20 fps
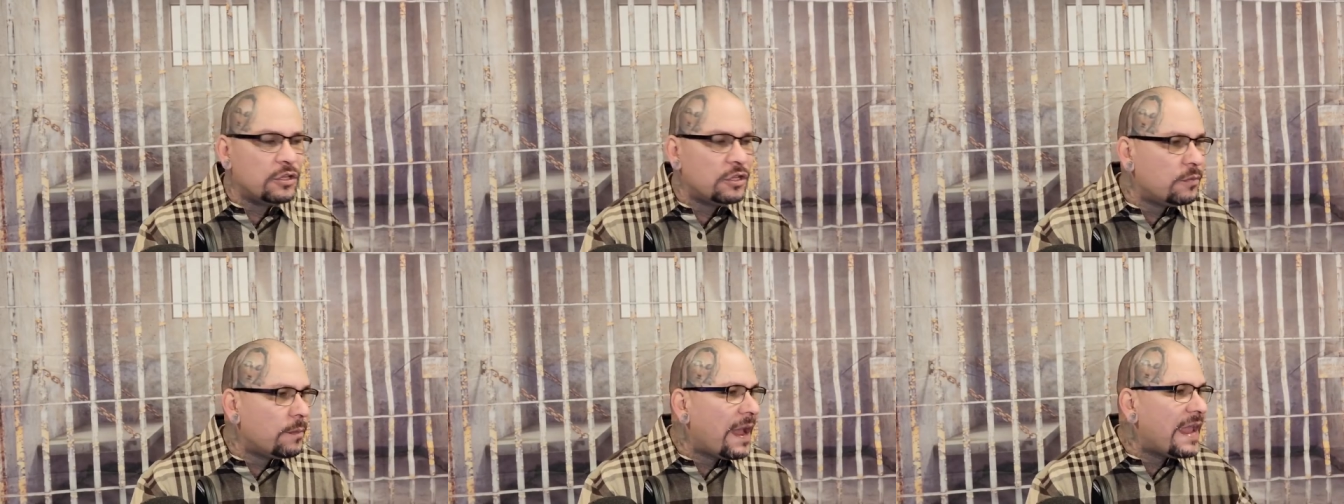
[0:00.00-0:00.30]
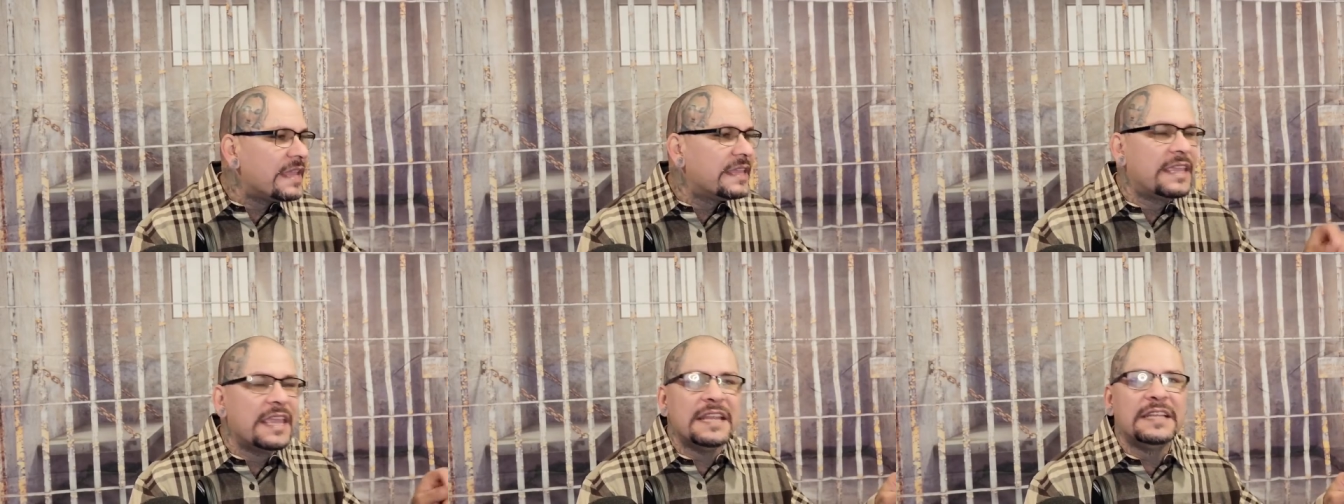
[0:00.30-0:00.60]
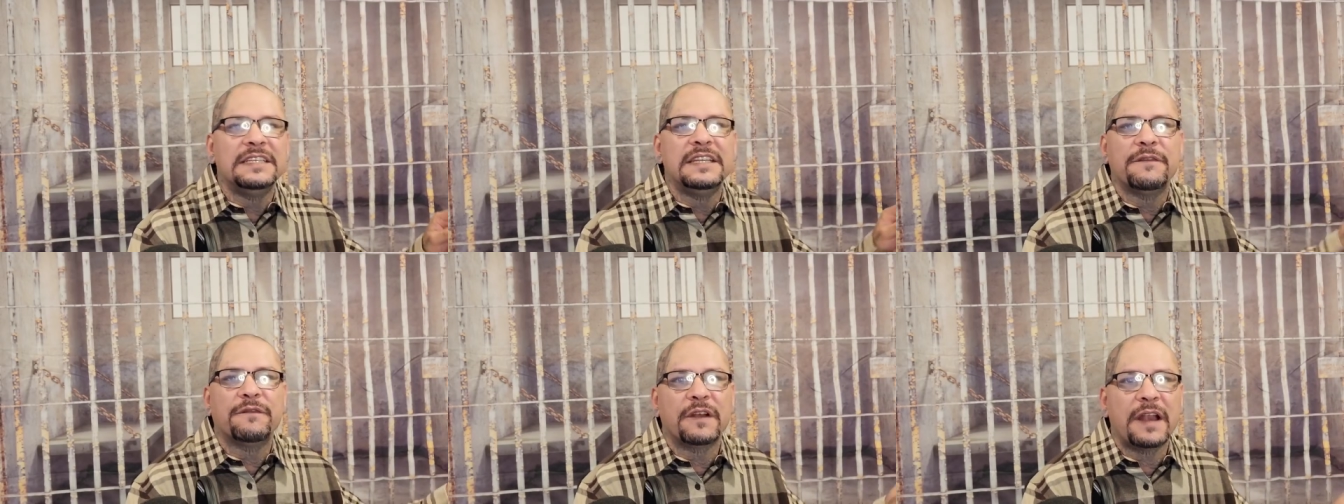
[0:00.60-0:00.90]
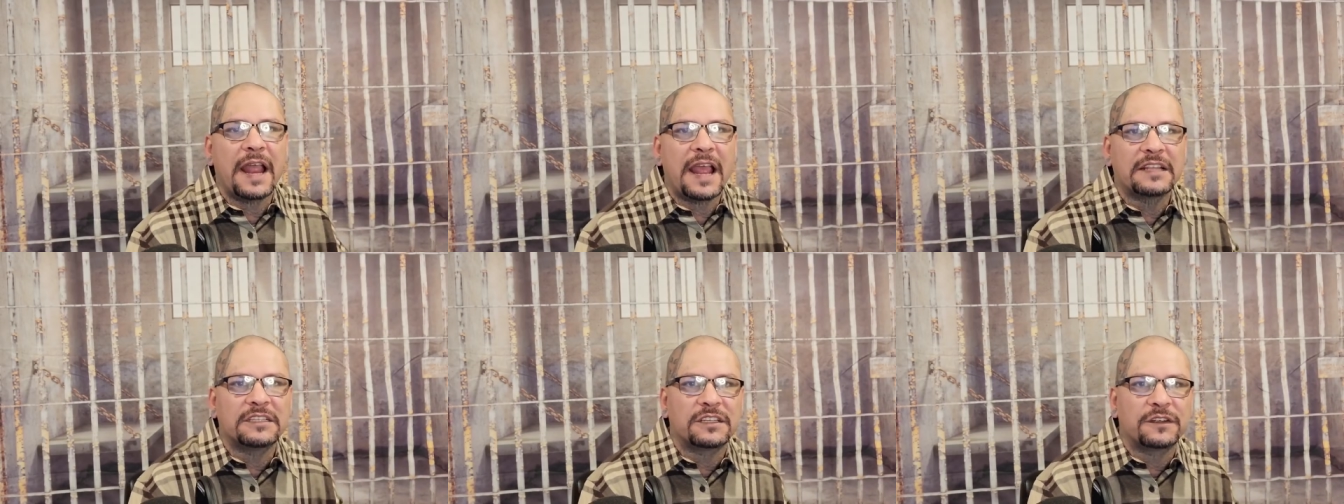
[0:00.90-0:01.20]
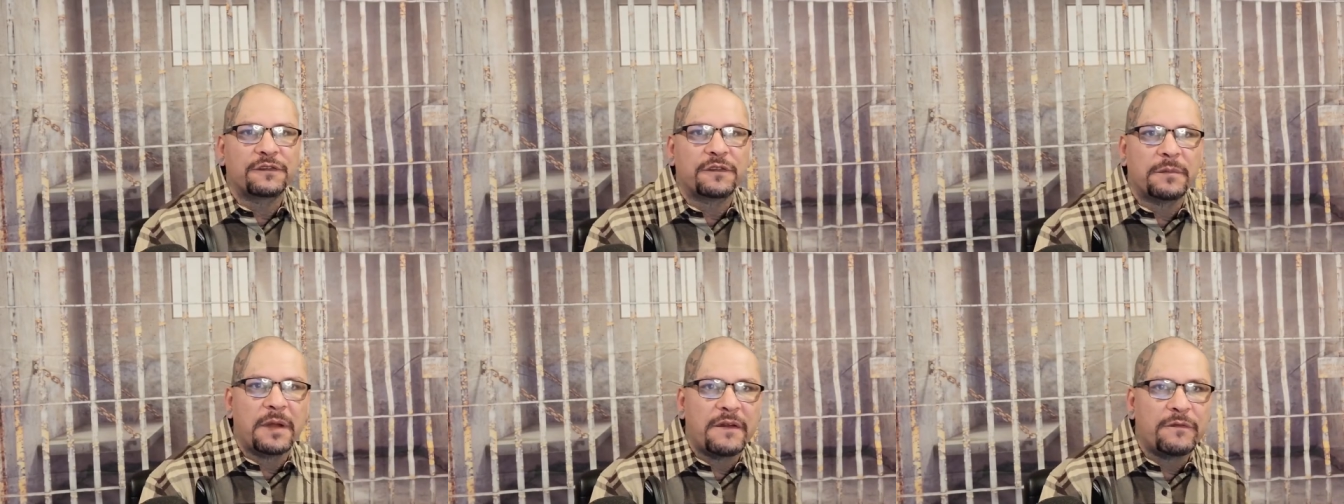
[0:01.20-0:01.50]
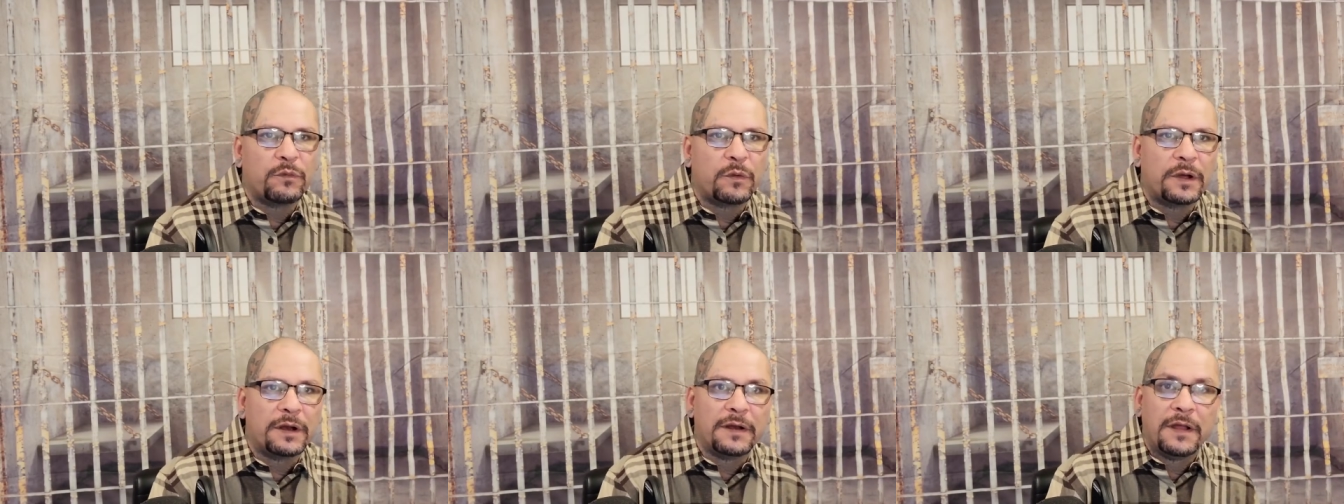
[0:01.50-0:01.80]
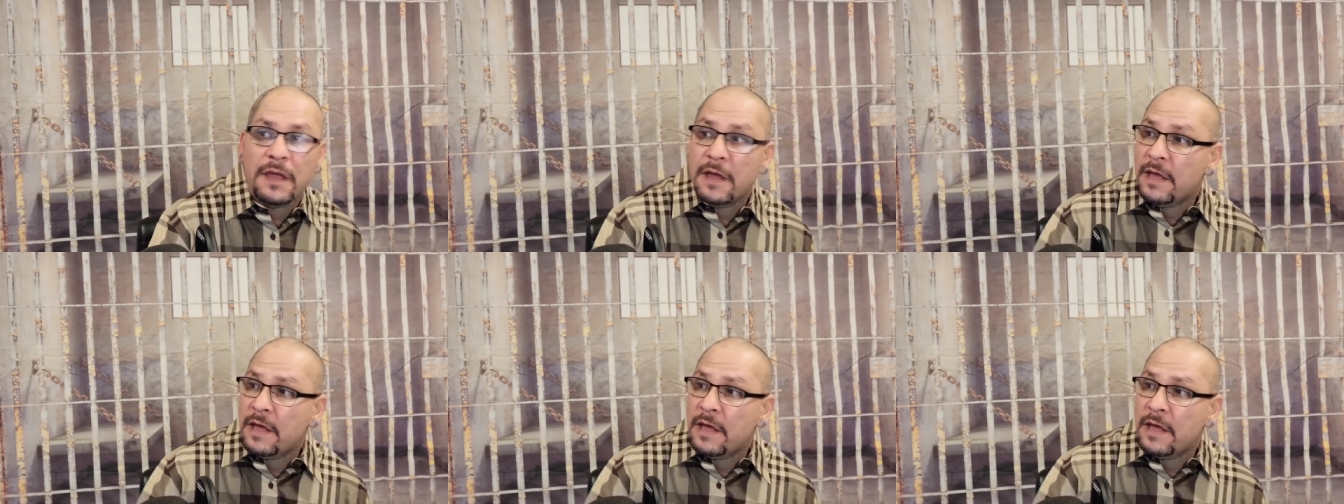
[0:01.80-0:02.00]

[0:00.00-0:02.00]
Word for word: you might get different answers from everyone.